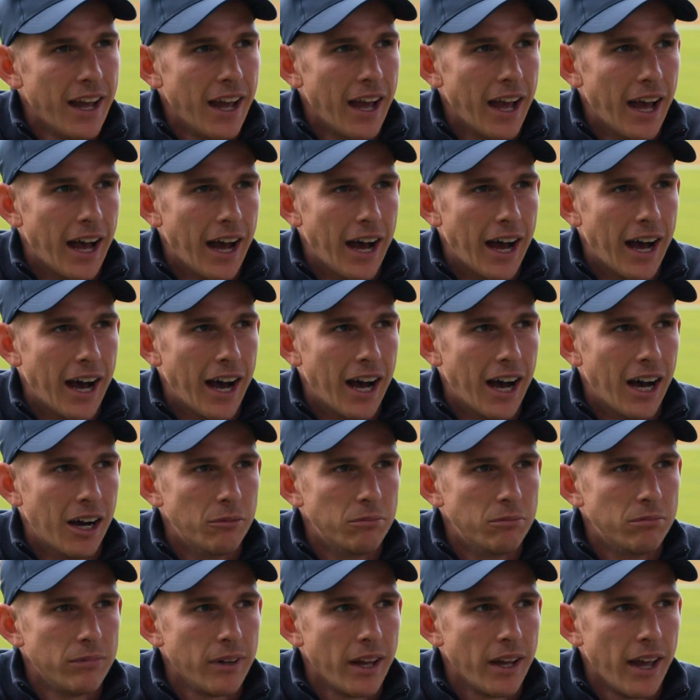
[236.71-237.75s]

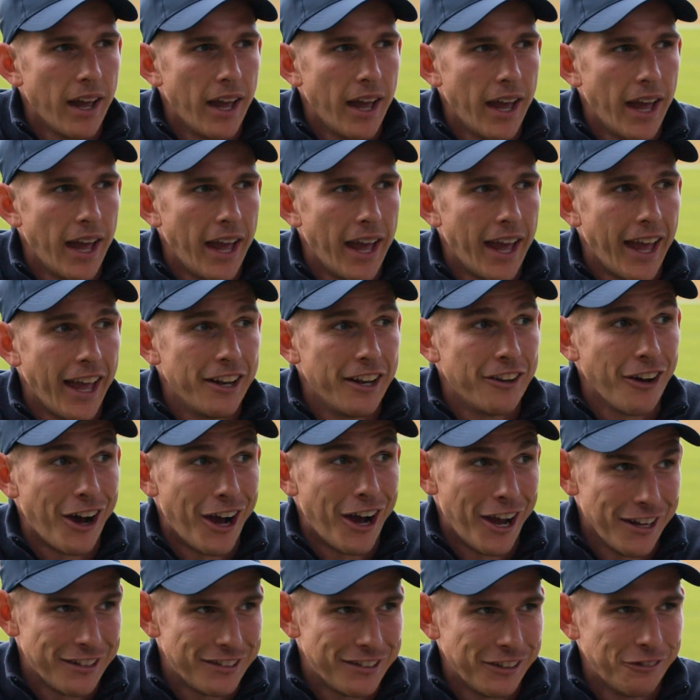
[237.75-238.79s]
And
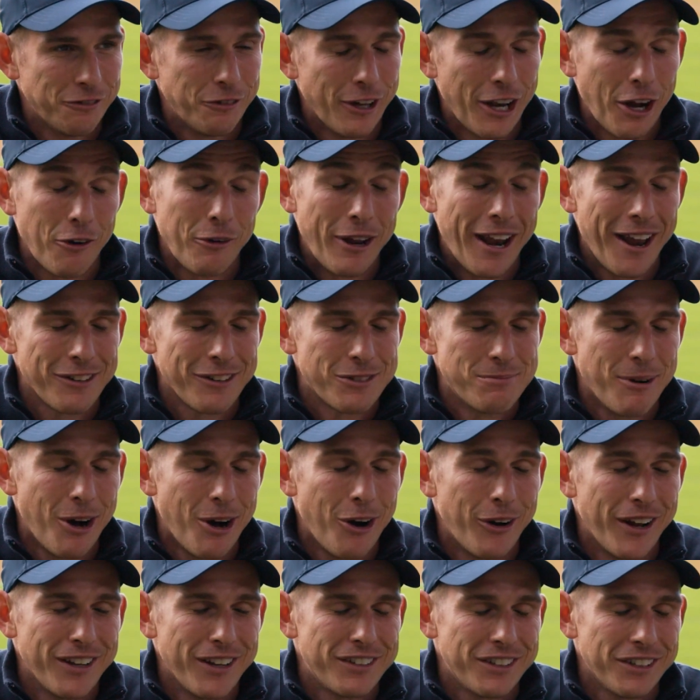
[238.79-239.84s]
I actually, when I went out to
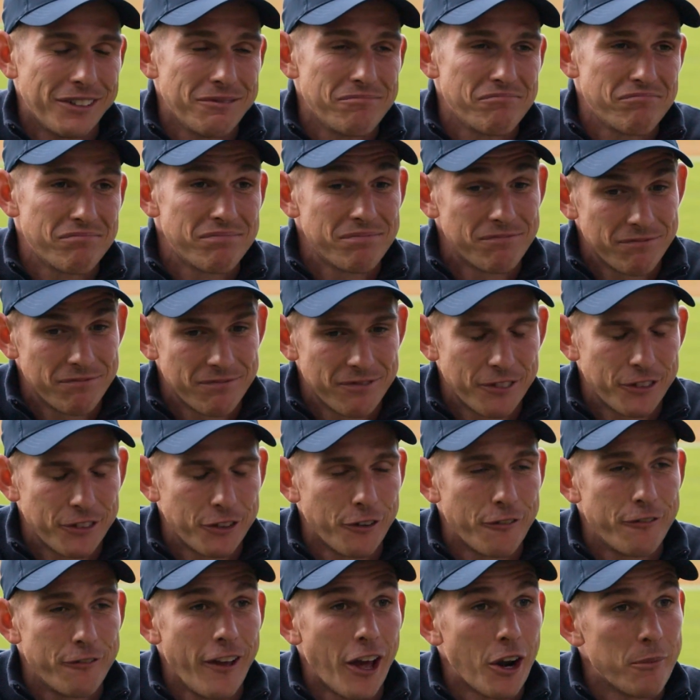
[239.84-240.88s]
bowl, actually
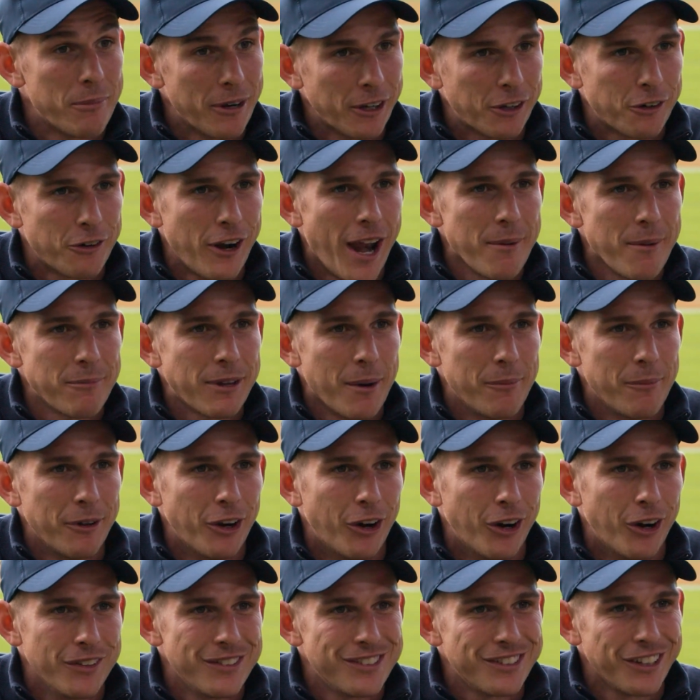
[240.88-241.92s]
sort of felt a bit of cramp coming
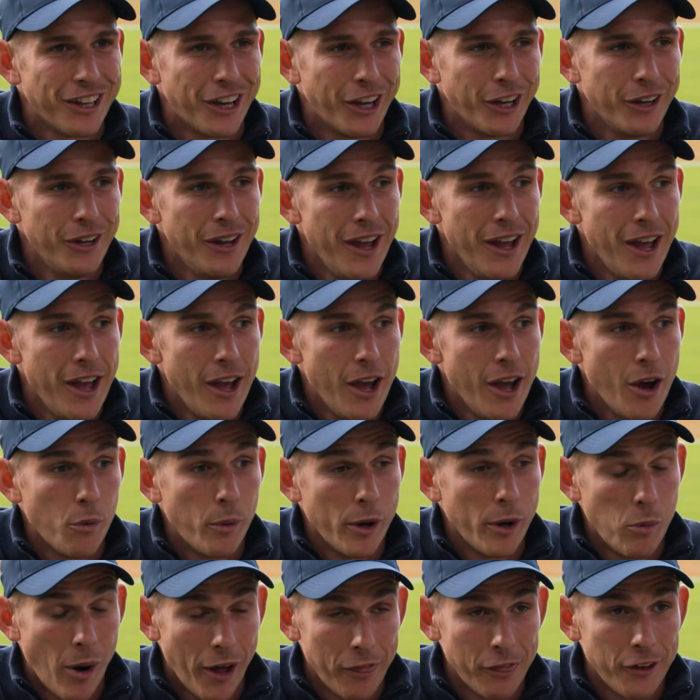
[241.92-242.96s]
on. So
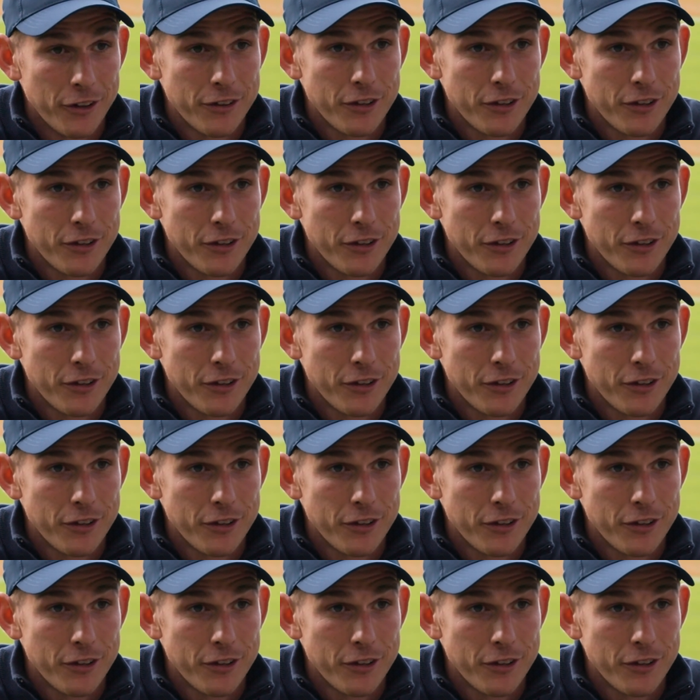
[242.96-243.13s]
we won the